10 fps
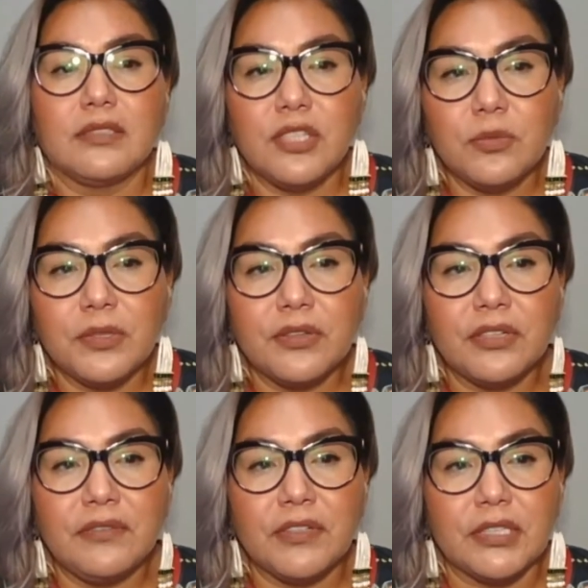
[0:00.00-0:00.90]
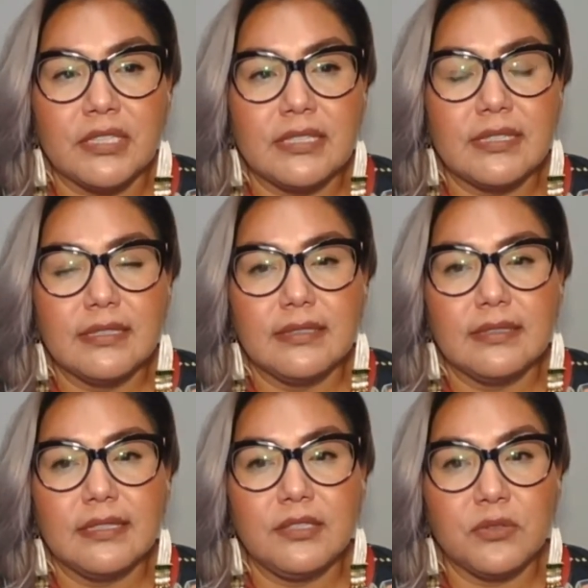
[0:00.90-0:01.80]
October 31st,
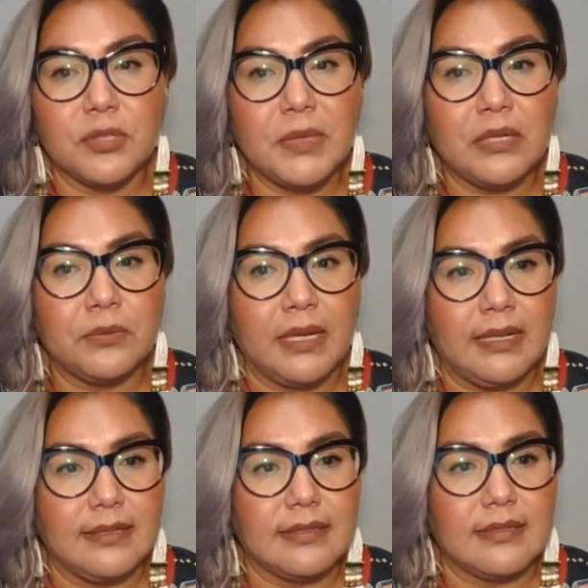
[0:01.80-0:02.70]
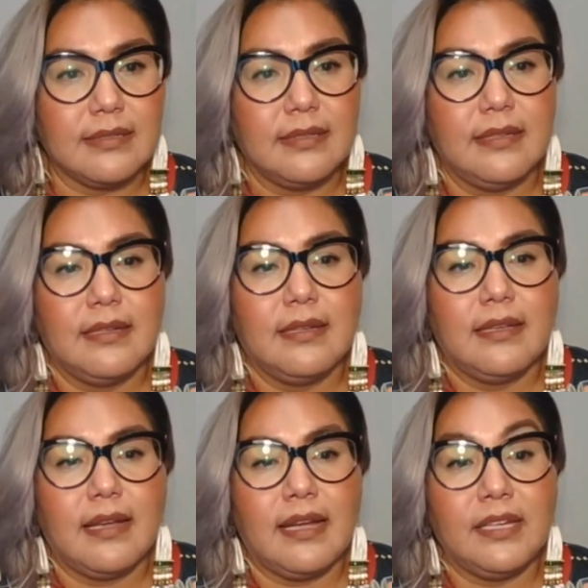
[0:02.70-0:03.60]
the doorbell rings.
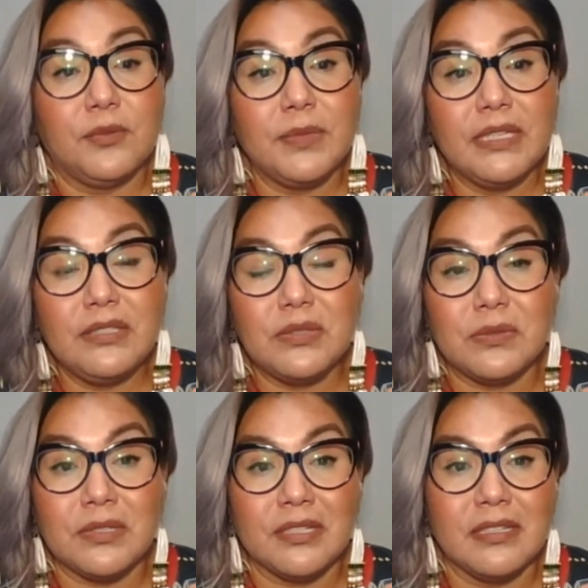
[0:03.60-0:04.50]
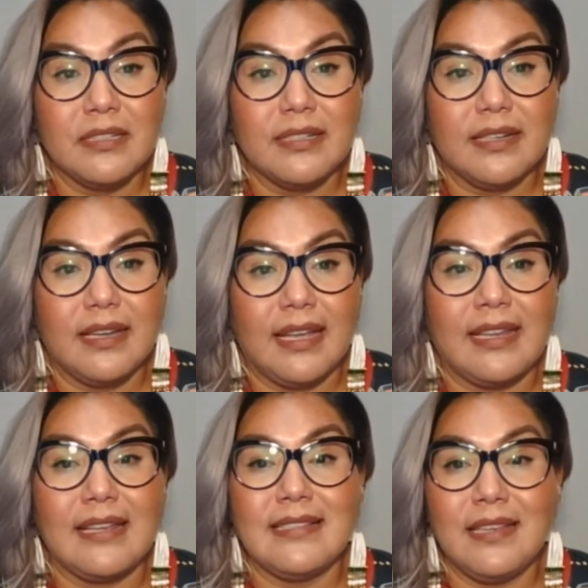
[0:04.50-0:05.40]
I open the door
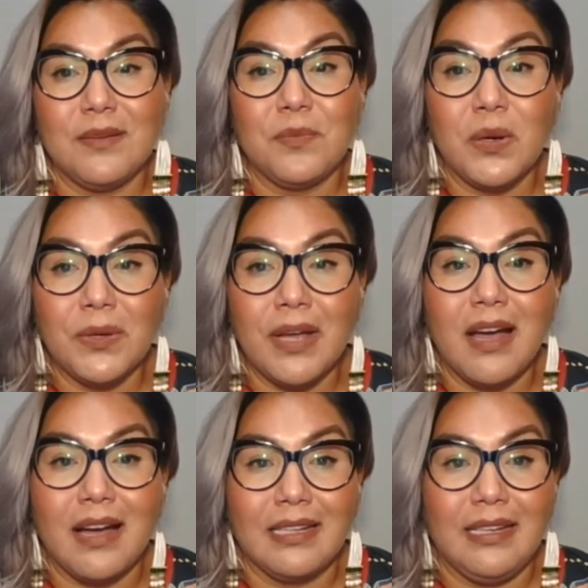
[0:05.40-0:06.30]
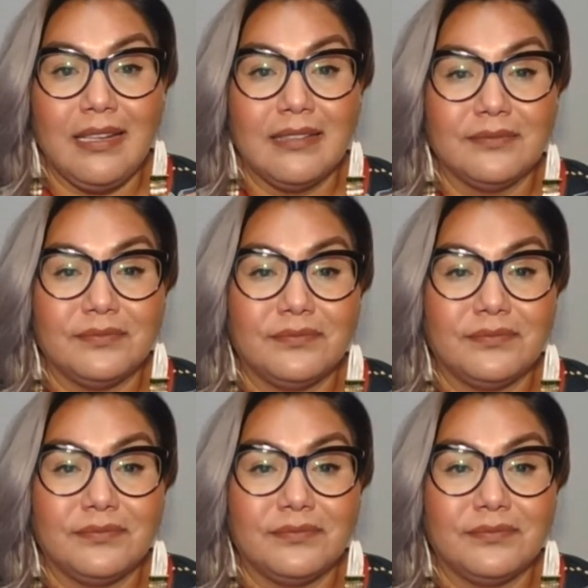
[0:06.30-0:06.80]
and I see a Pocahontas.